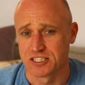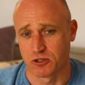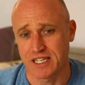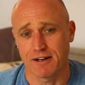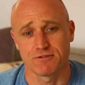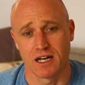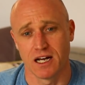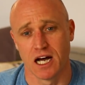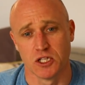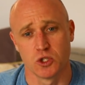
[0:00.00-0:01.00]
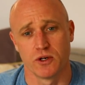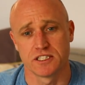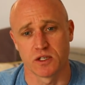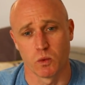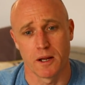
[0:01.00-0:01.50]
So to have a
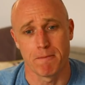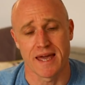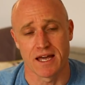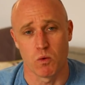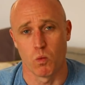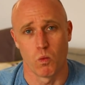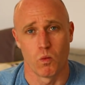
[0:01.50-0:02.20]
noise that will emit